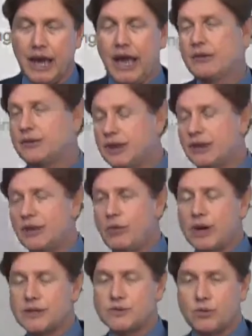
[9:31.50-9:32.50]
I'll tell you a
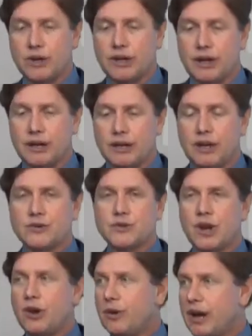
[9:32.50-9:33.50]
quick story. Uh,
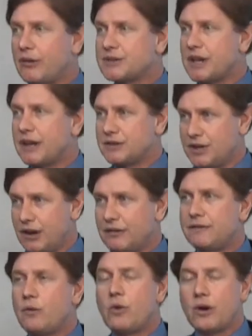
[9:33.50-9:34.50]
years ago, when I was on
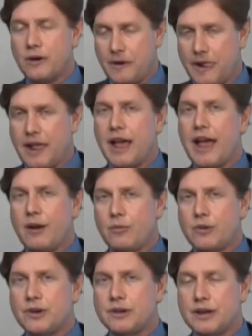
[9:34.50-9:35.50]
Channel 4, I
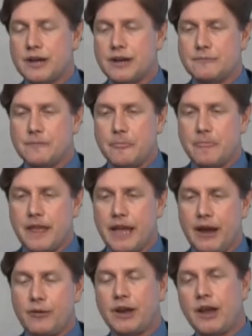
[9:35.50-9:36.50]
would uh,
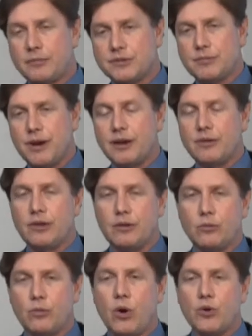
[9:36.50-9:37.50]
I would come to my
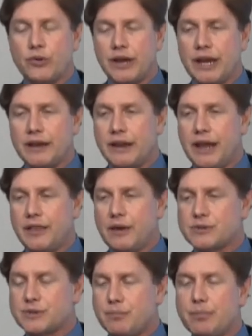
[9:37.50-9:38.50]
Rotary, and,
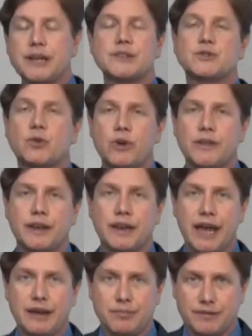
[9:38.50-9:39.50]
and there was a big story the
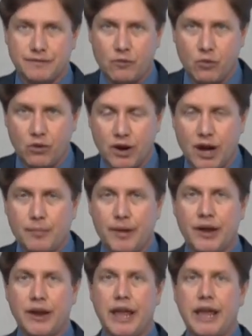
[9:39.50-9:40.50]
night before
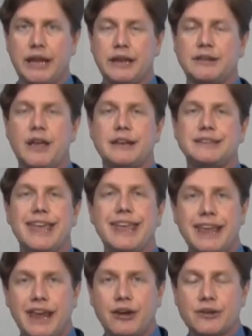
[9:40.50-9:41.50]
about a, a
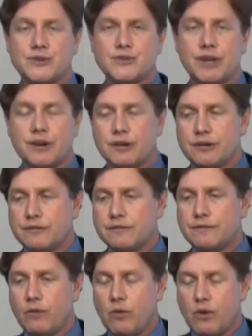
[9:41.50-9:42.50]
daycare center
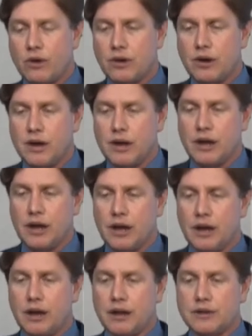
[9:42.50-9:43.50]
for
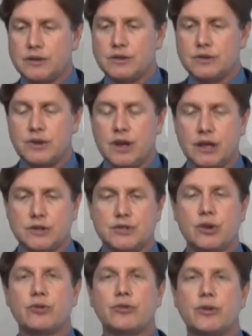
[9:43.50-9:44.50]
uh, uh
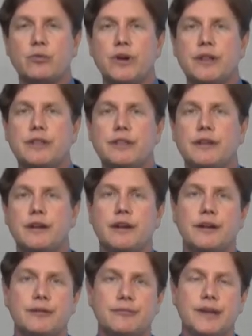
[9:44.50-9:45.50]
children with
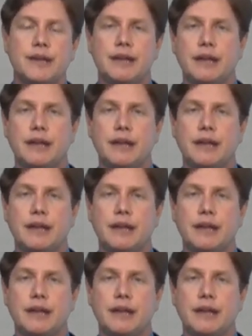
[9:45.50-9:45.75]
uh,